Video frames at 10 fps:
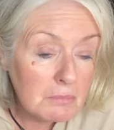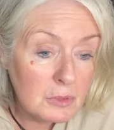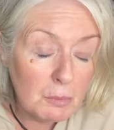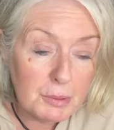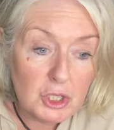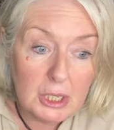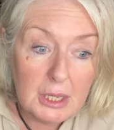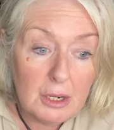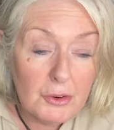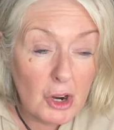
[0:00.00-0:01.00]
The
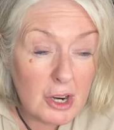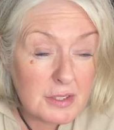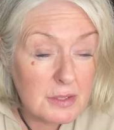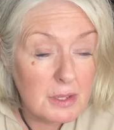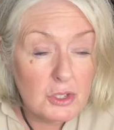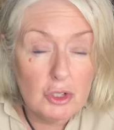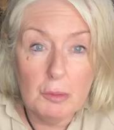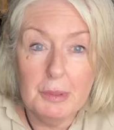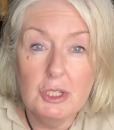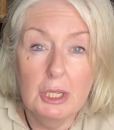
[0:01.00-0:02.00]
particular narcissist or the
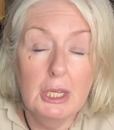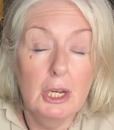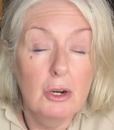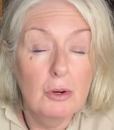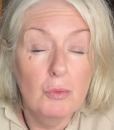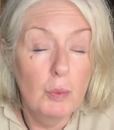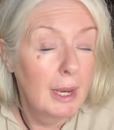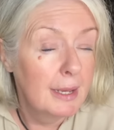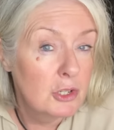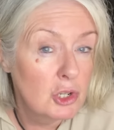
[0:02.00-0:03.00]
particular
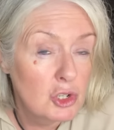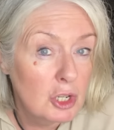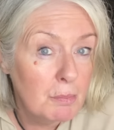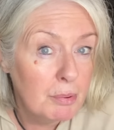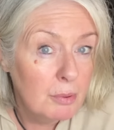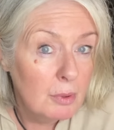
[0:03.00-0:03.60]
relationship